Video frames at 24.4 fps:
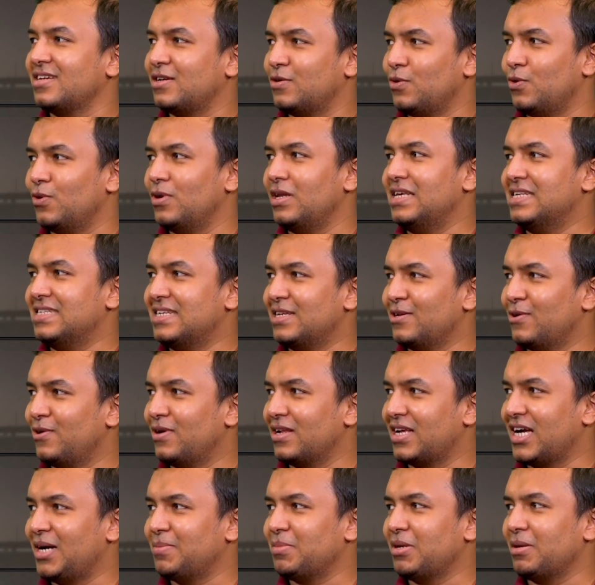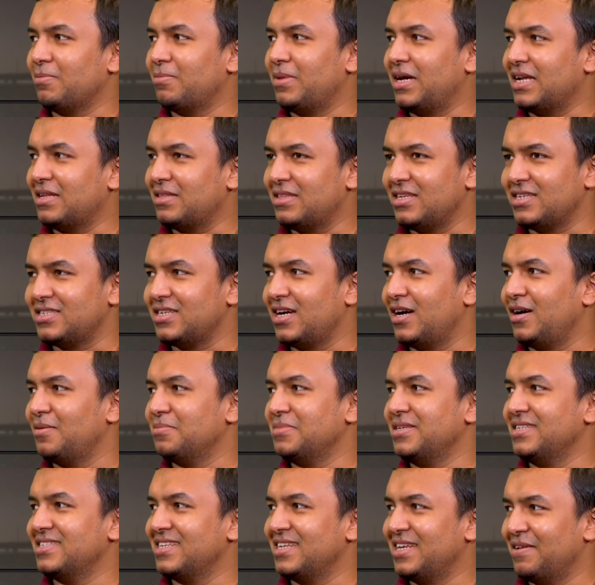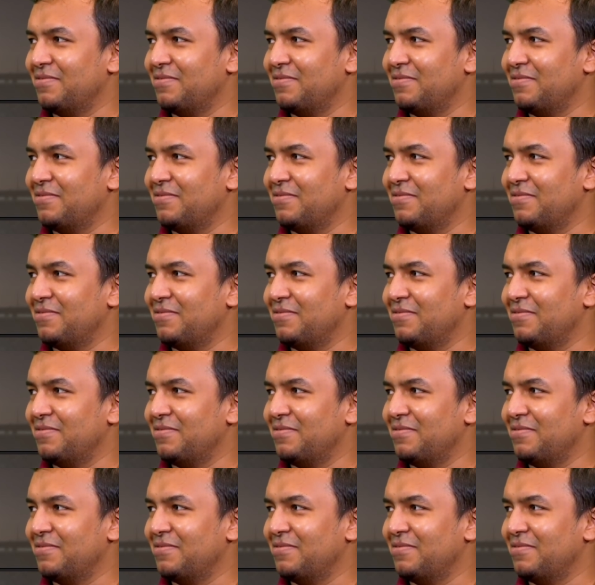Kohlis and all coming back, the Shamis and